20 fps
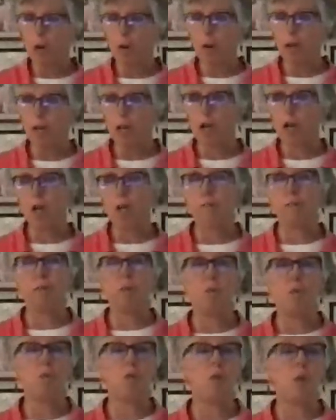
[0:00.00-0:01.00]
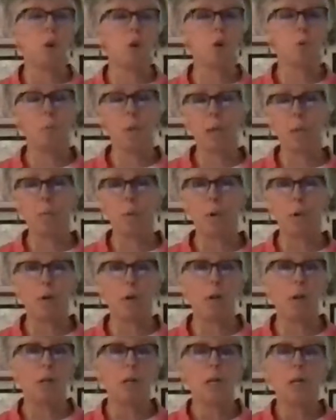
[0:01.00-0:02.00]
going on, if you know
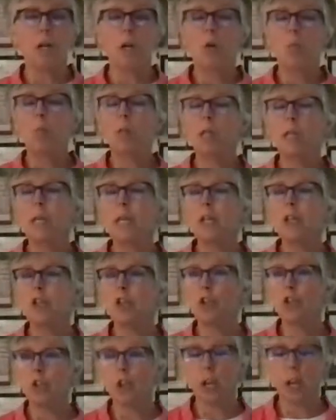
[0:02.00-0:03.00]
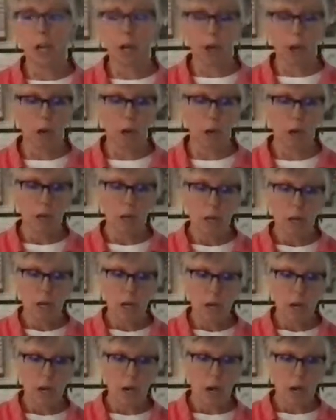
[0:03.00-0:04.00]
people, please share
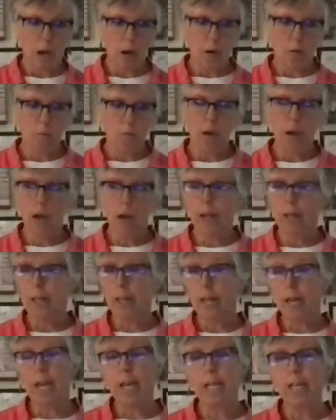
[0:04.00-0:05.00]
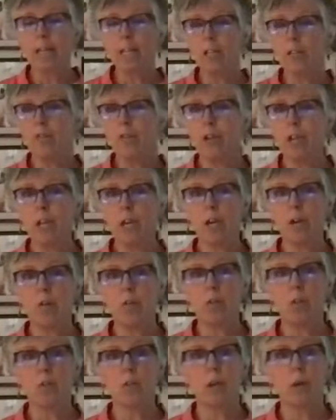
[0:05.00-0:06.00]
and like this
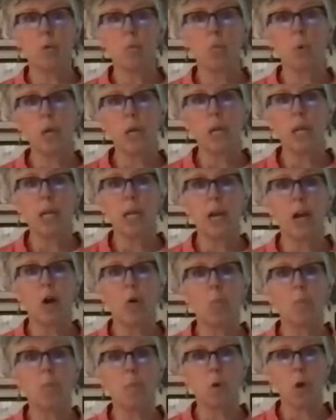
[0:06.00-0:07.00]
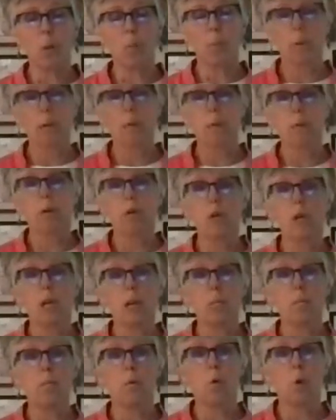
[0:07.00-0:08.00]
video so that we can help more people
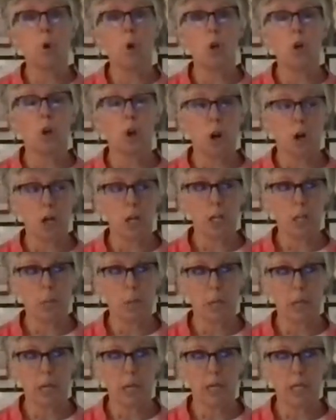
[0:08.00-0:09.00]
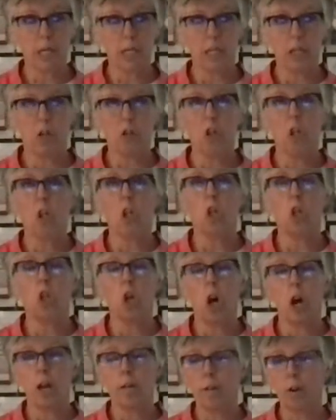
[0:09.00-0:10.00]
and more dogs, because there's a
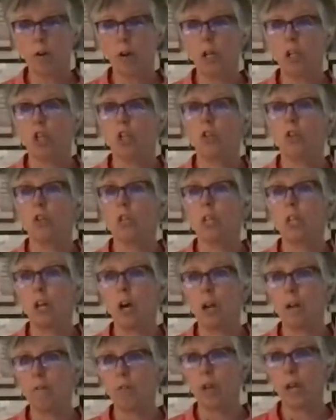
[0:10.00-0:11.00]
lot of aggression, there's a lot of